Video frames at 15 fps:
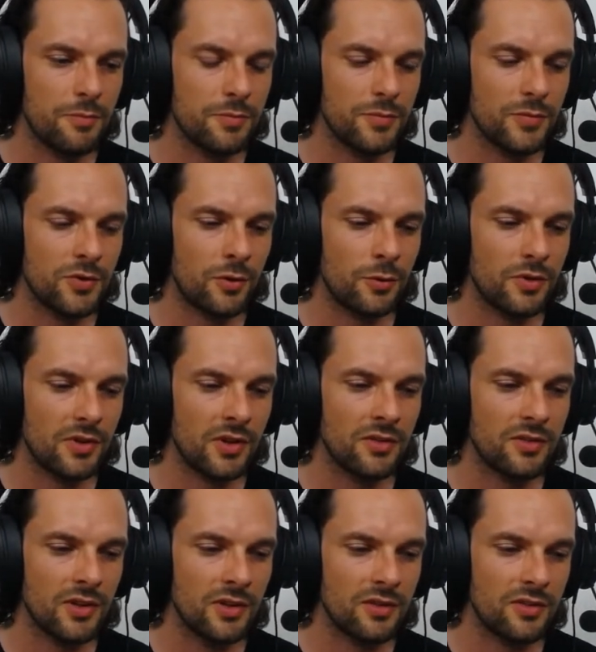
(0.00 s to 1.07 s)
So
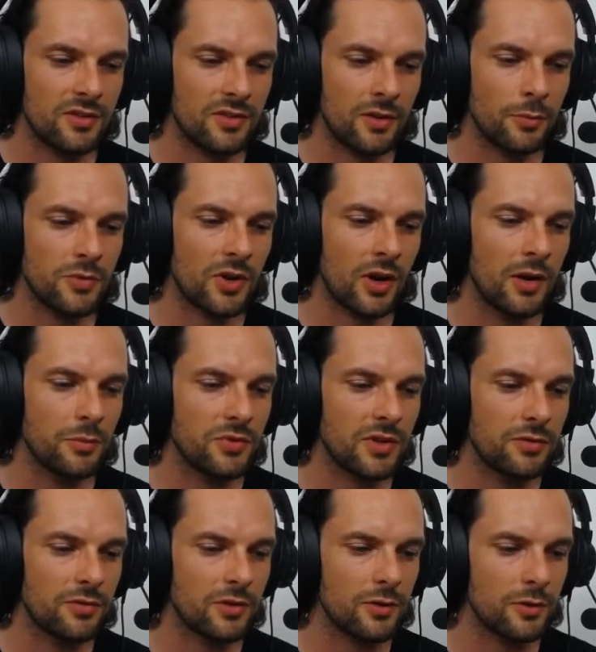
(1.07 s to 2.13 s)
it's sometimes
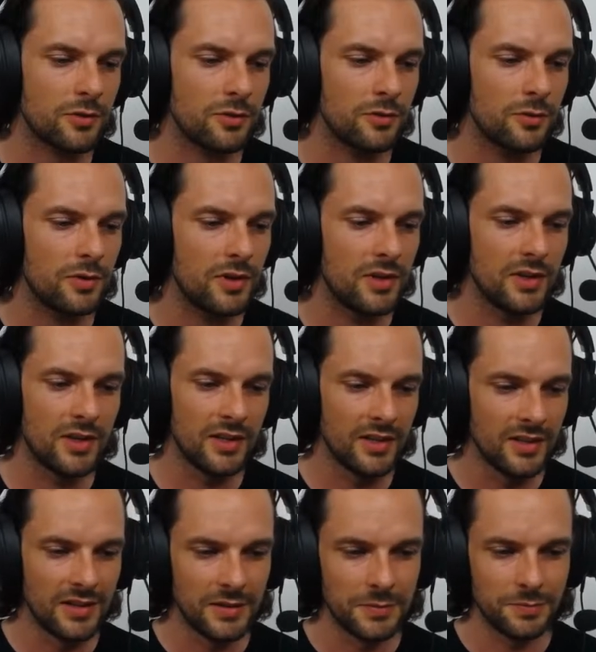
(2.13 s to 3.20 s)
difficult to
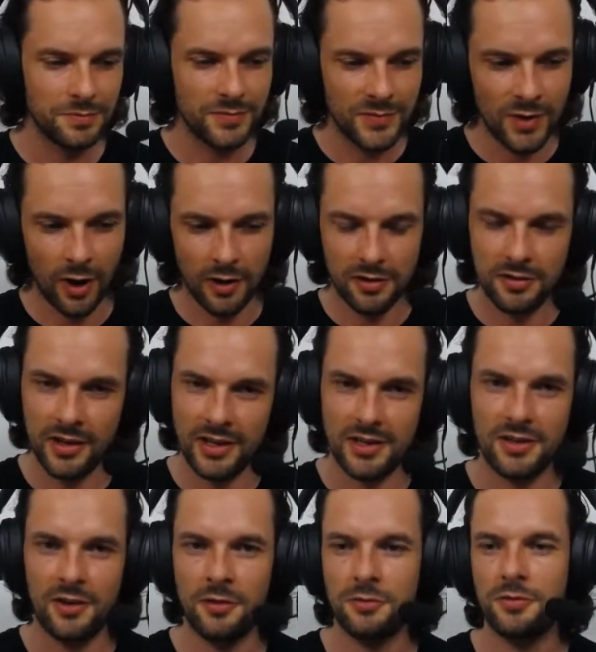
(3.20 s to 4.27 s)
not think
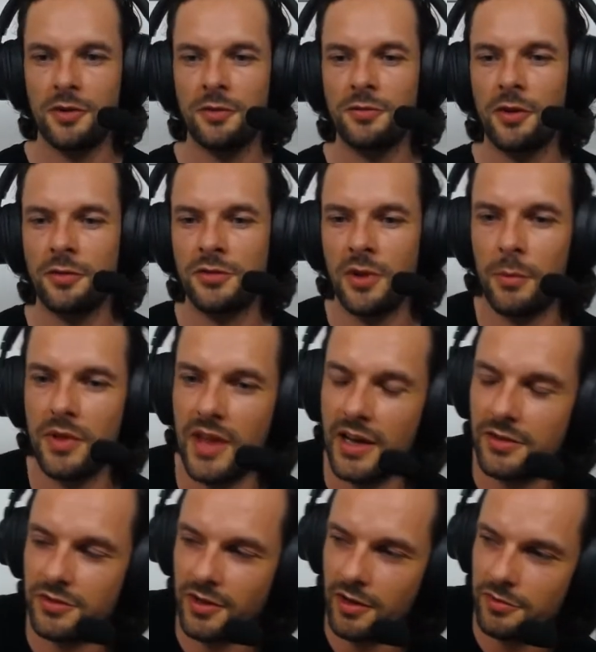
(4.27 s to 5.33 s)
of some of that
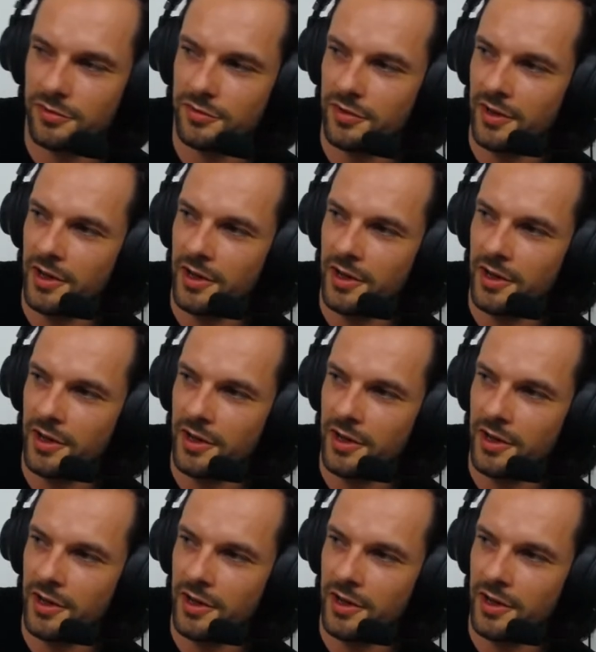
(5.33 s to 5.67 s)
stuff.